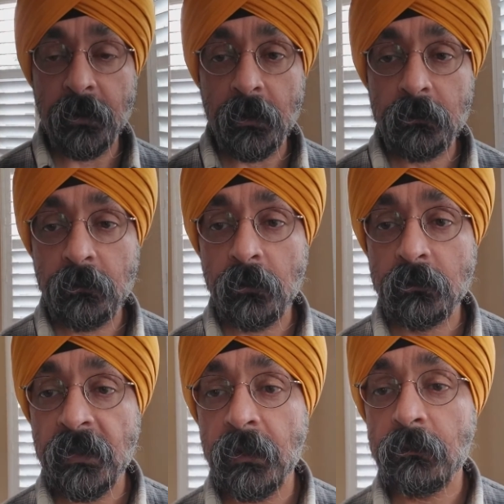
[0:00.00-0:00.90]
that,
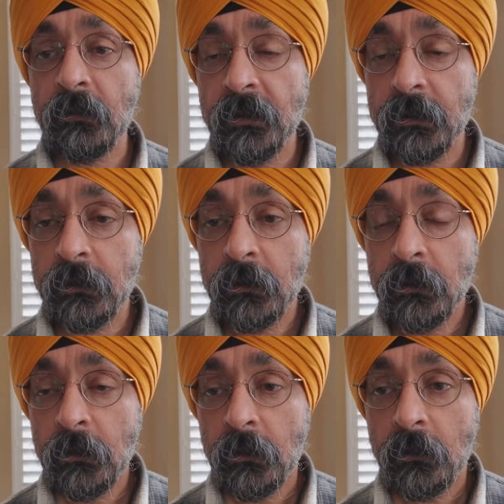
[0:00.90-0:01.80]
that really
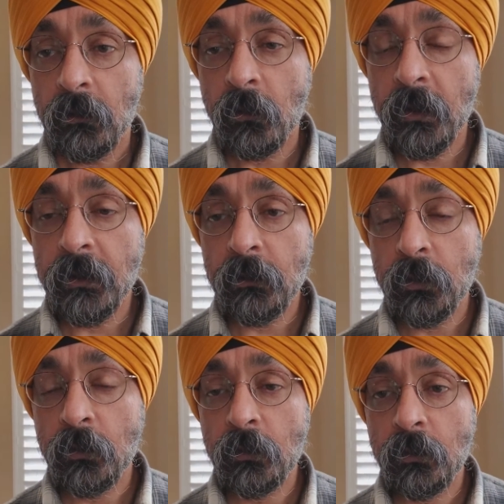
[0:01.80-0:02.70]
going
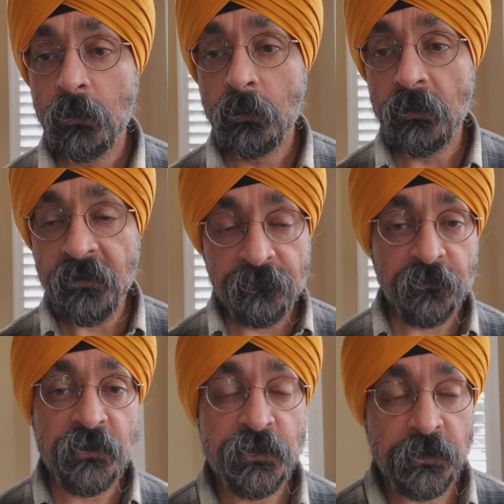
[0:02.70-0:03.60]
to
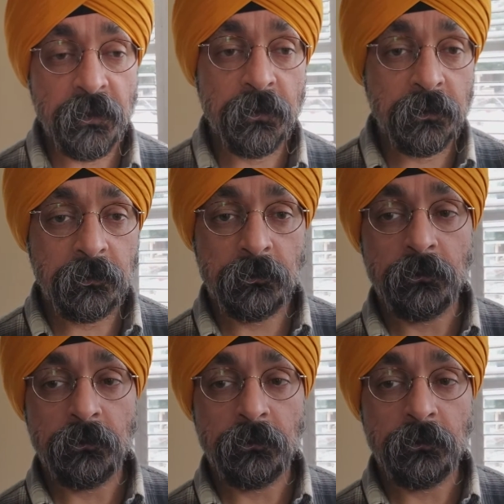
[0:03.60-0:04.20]
differentiate